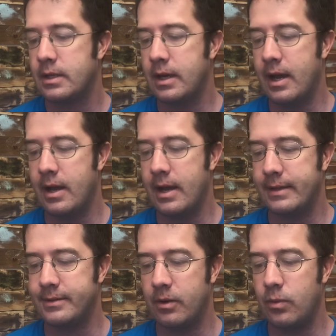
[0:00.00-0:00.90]

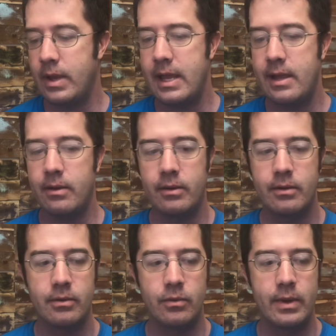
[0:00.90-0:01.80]
And so we
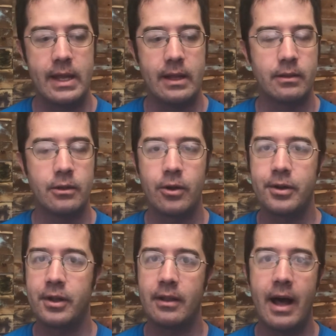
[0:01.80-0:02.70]

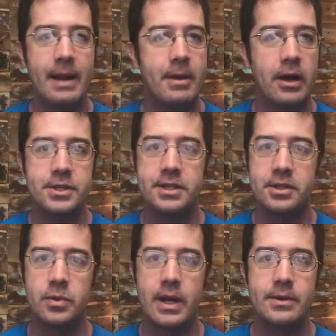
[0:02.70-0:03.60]
learned a lot about
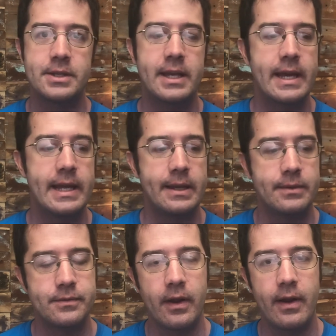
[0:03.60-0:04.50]
Jesus when I was a kid. It
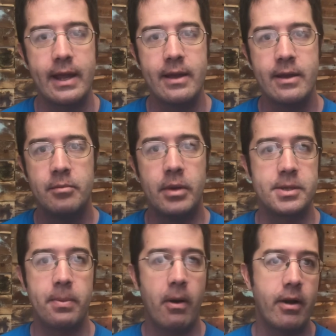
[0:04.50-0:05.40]
was very much
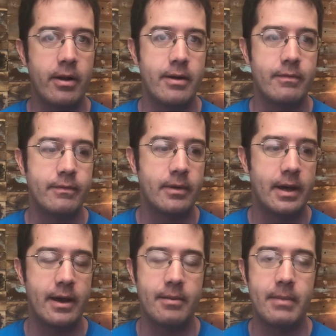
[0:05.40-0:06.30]
a part of
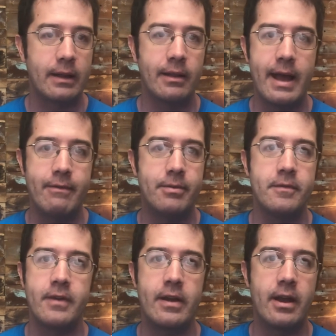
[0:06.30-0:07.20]
my life from a
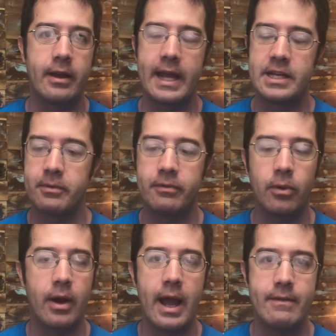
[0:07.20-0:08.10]
very young age,
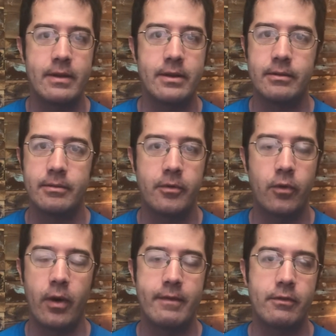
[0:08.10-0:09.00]
before I even
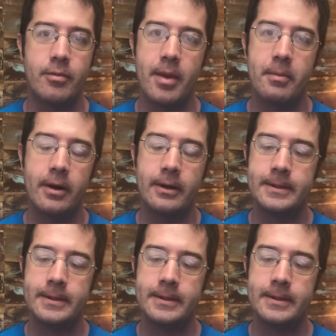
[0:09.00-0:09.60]
remember.